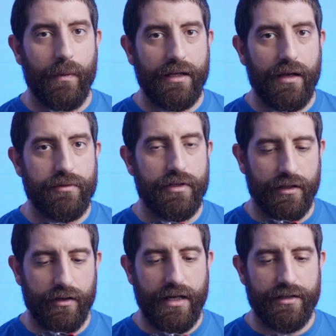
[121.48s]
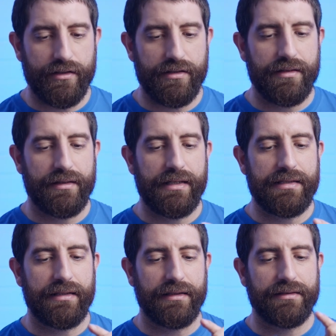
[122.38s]
when it comes to the connections,
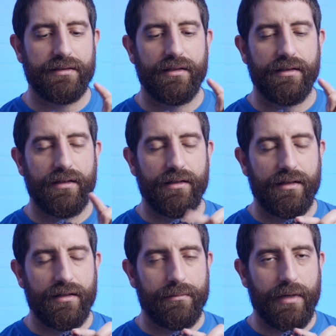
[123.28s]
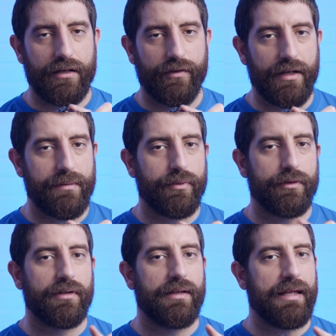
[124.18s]
this has microphone input,